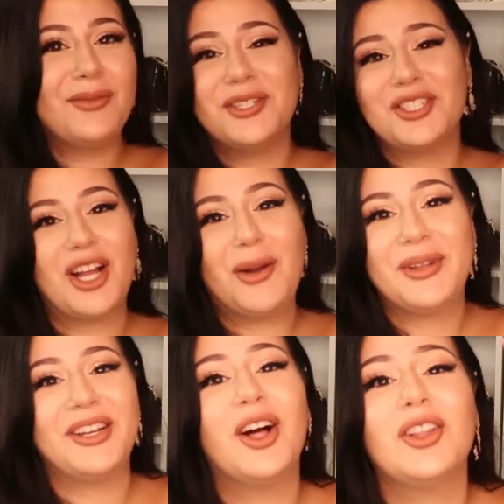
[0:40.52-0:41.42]
have been
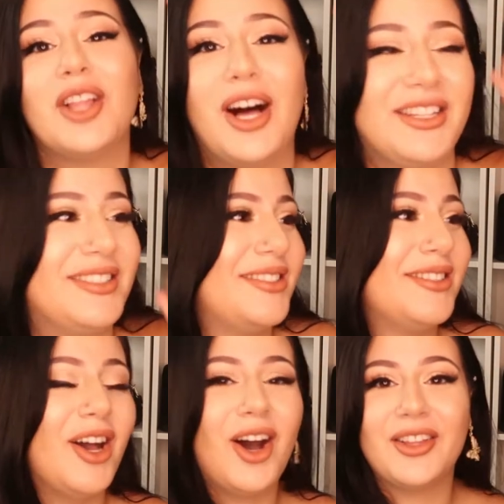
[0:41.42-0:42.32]
shopping a lot
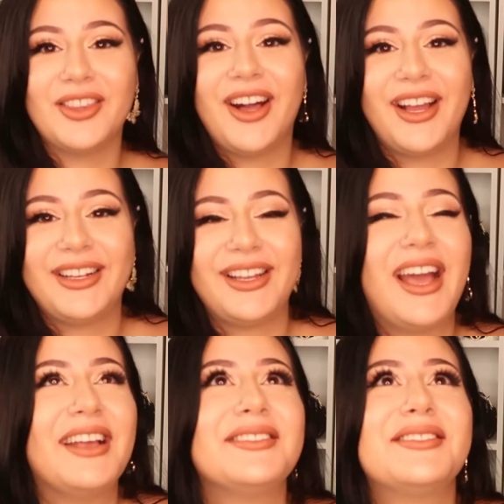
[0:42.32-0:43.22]
online.
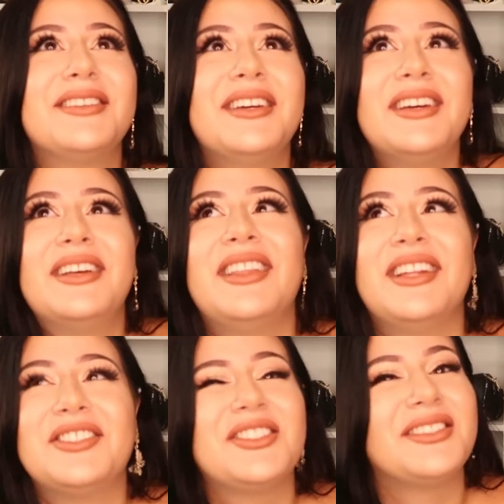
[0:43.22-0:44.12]
Yes,
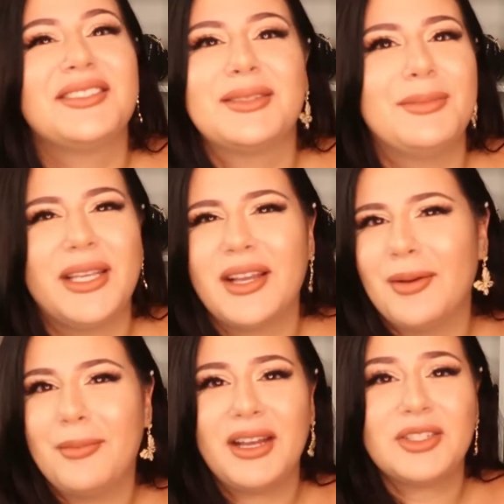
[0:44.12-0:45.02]
that's just
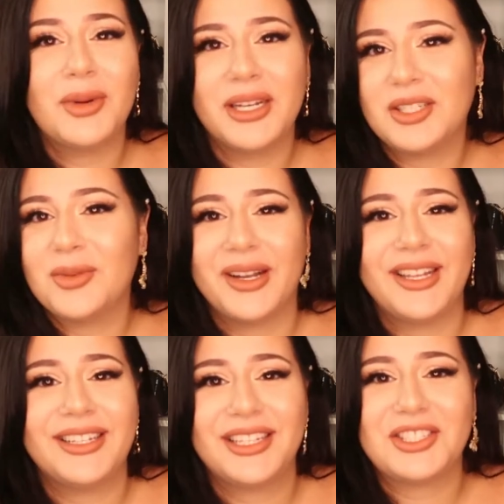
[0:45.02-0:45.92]
become my
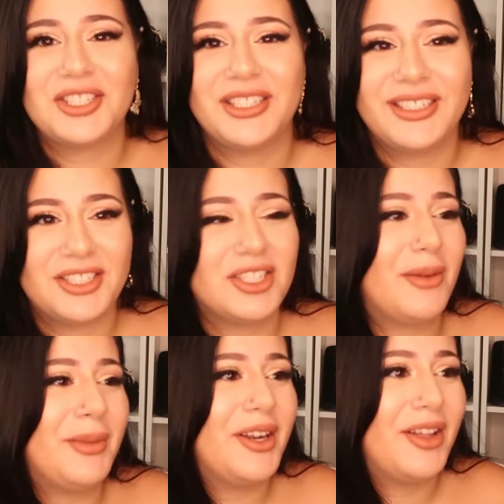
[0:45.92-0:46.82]
2020 addiction is
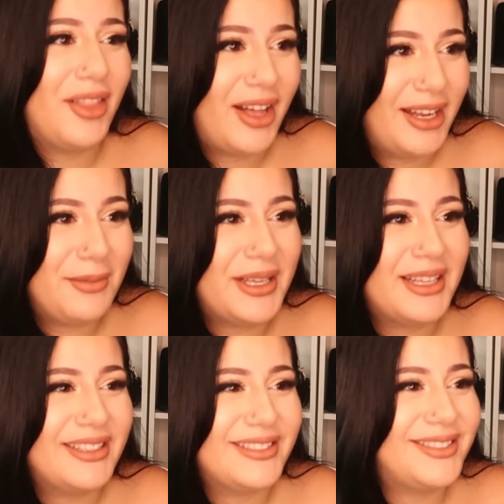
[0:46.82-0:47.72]
shopping online
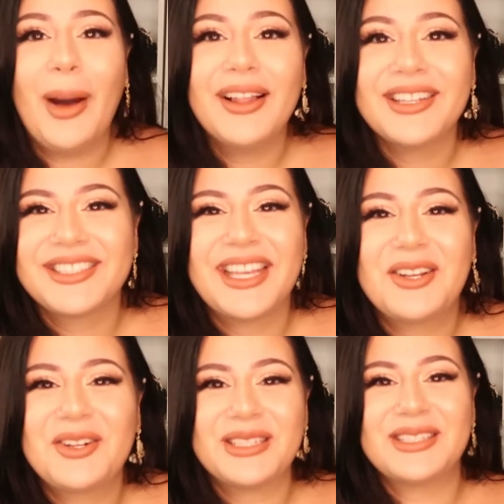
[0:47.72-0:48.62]
because well it's
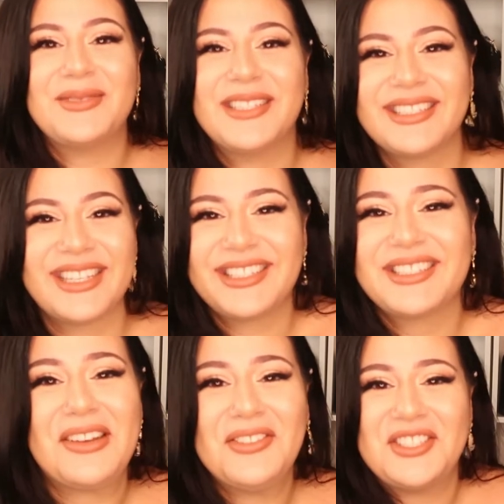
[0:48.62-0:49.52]
like Christmas like
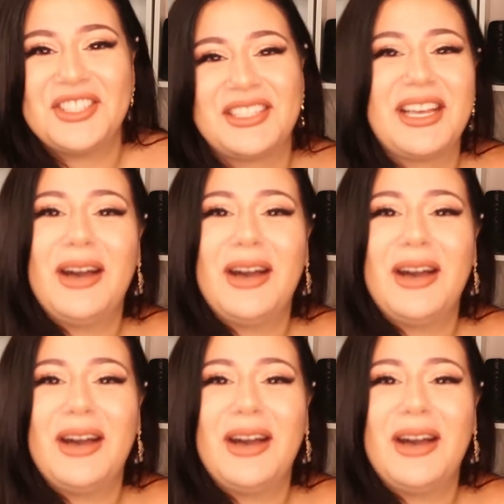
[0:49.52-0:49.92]
stuff is just